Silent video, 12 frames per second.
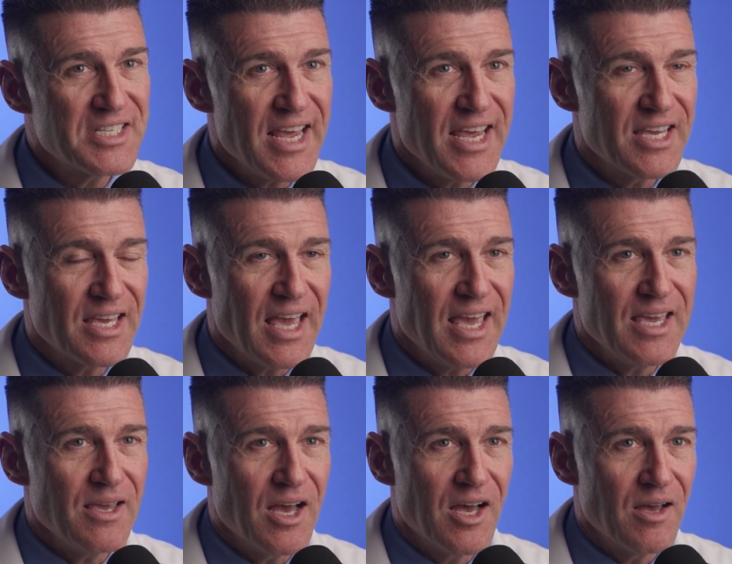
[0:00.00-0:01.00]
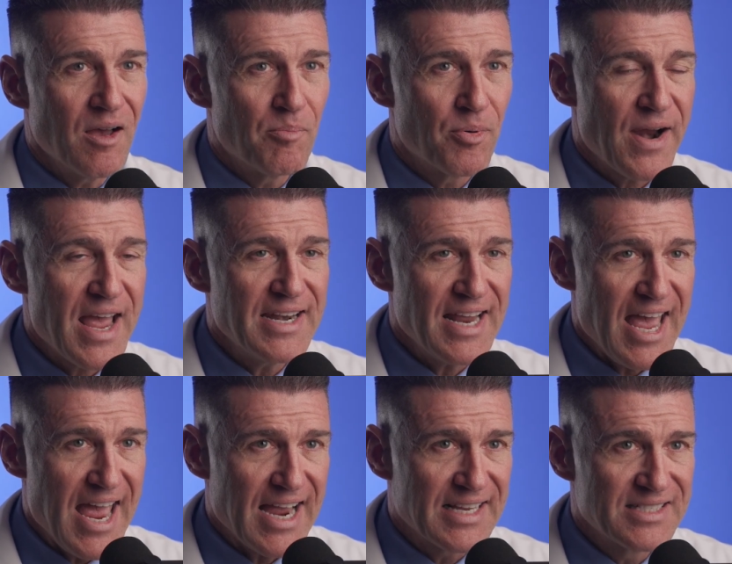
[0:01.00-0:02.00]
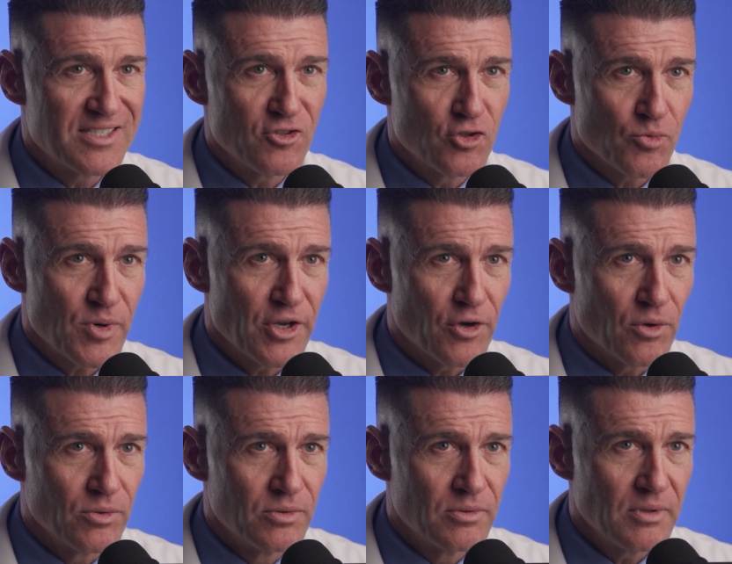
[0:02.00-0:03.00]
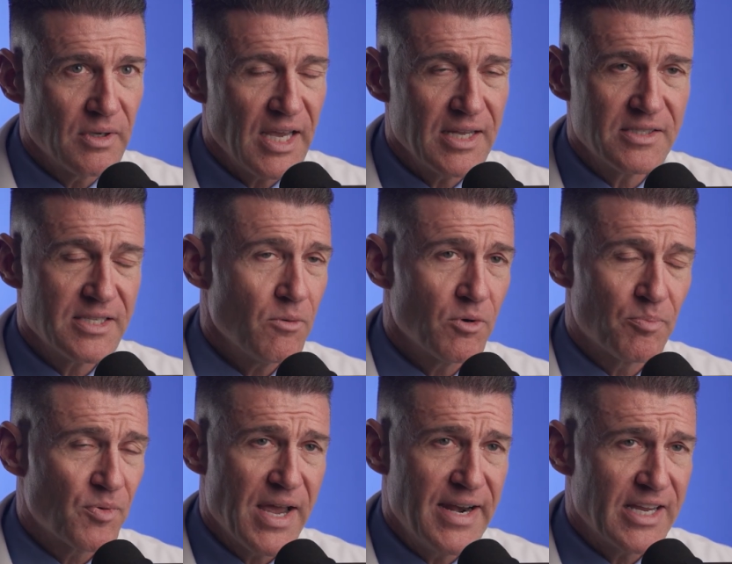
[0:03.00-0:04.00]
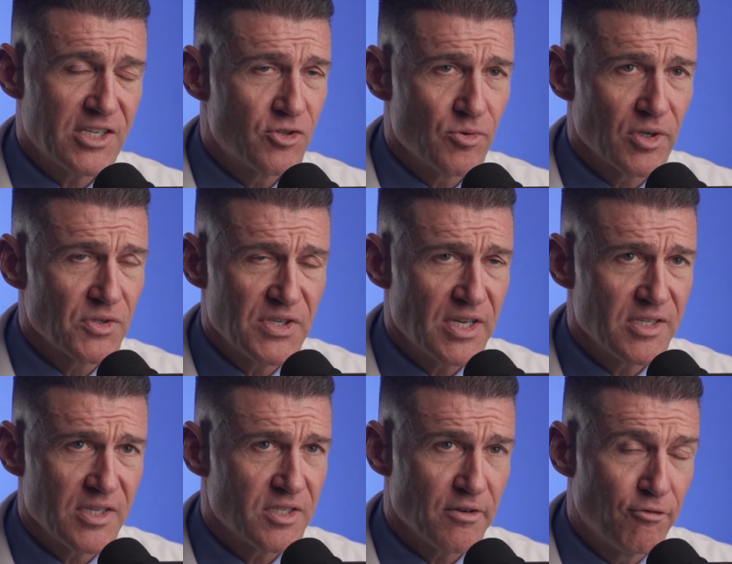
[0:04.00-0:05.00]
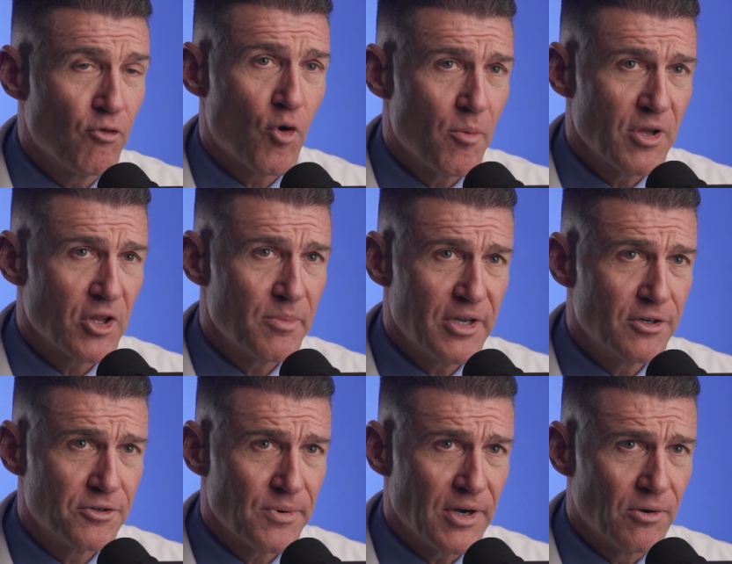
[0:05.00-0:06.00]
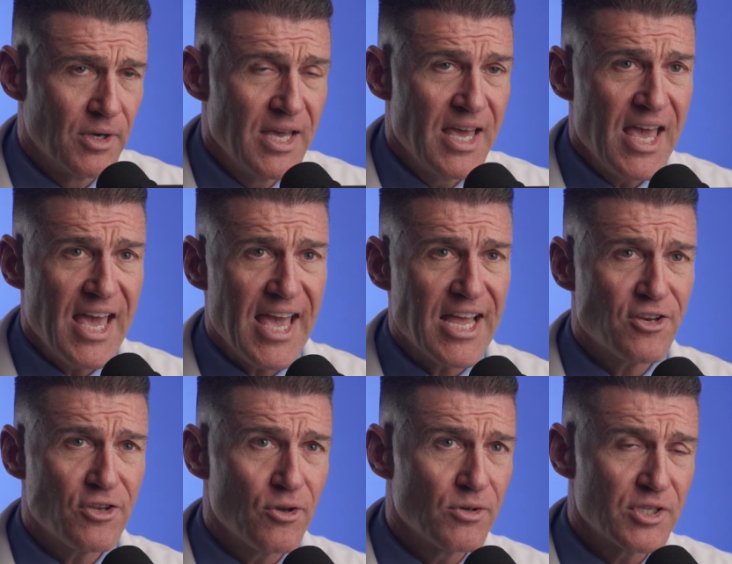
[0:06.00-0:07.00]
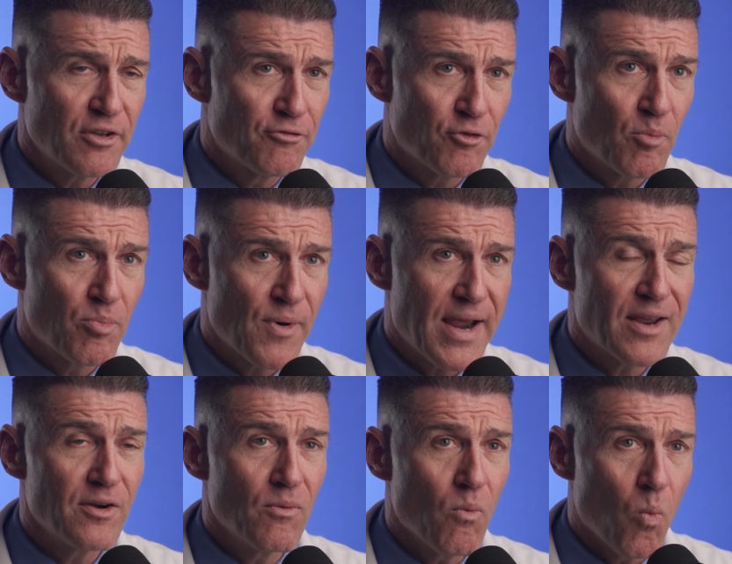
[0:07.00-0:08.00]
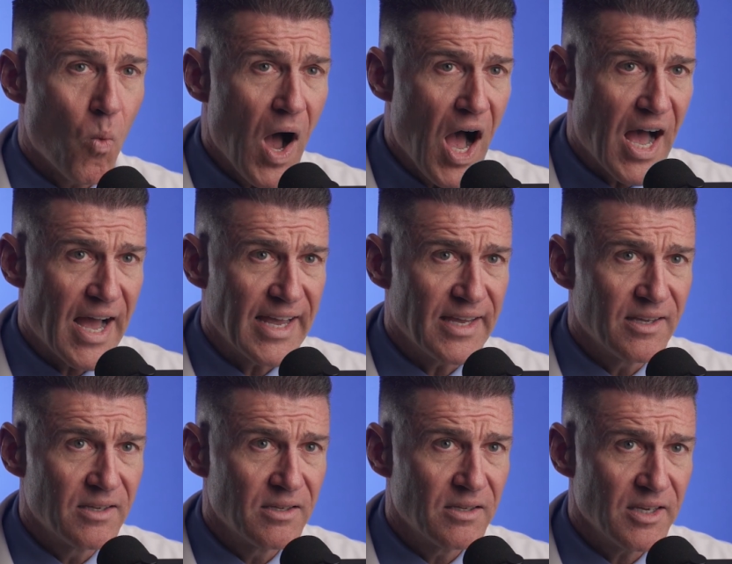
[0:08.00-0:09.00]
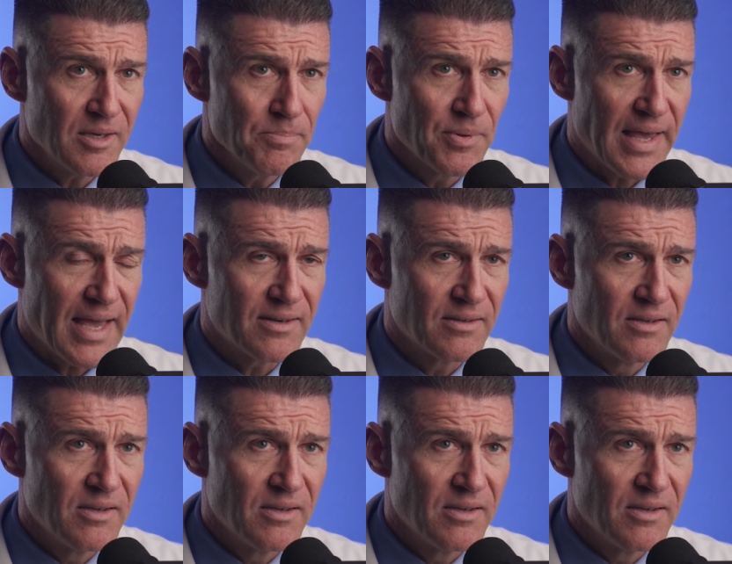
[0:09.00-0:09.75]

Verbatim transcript: take a, a, a, brand X drill and say, well, brand X drill says it's a four millimeter drill, and use it for brand Y implant